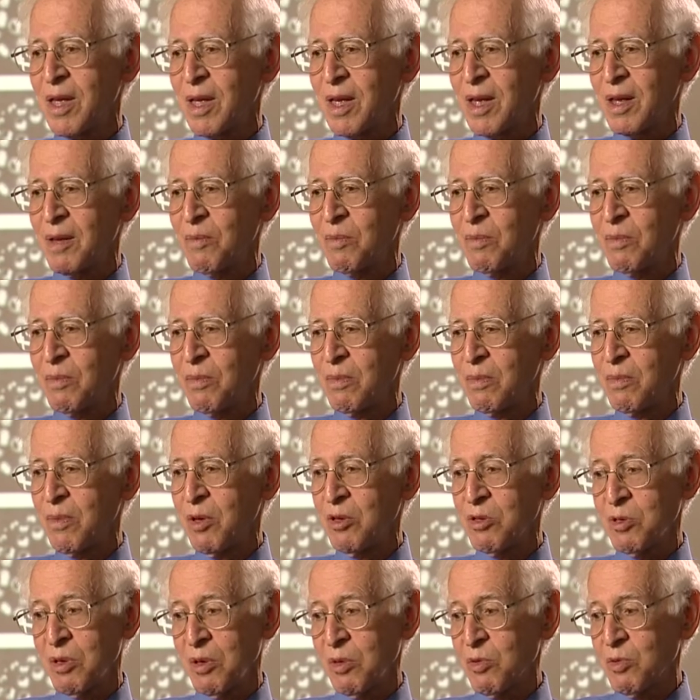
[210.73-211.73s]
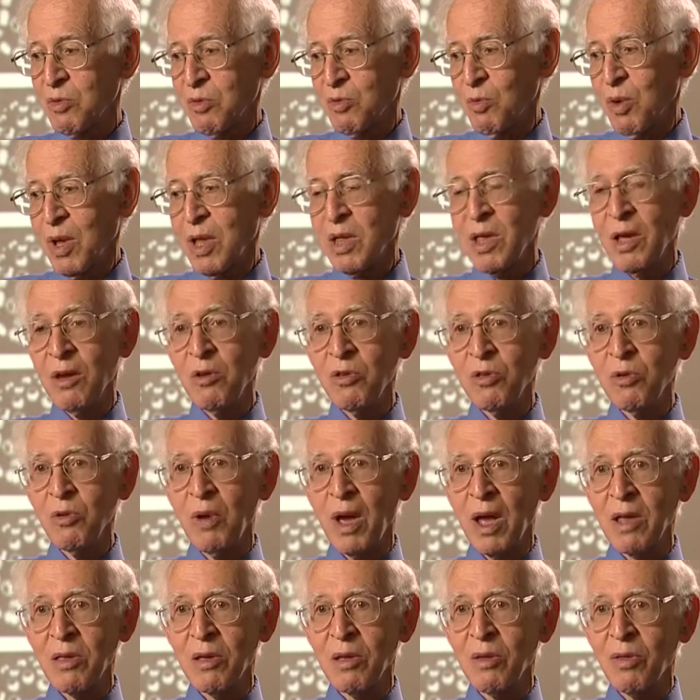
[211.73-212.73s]
Um, most, it was well known you
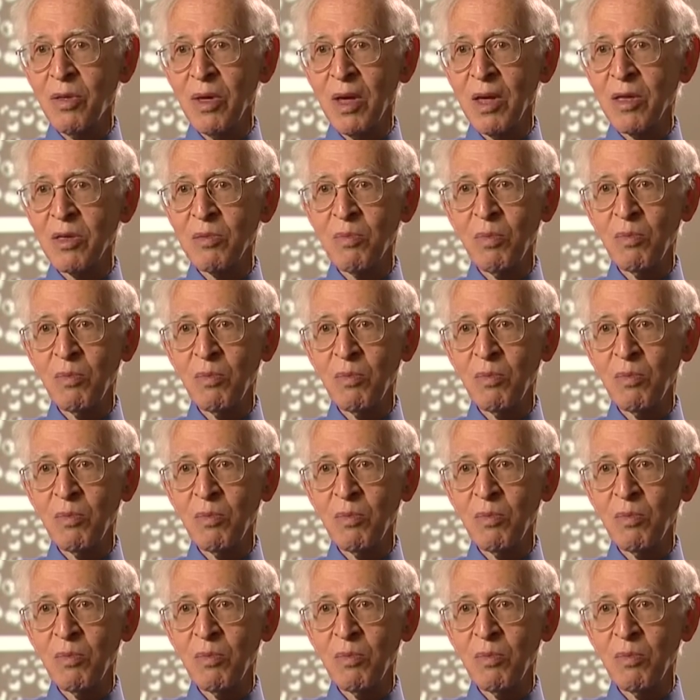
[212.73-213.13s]
added things.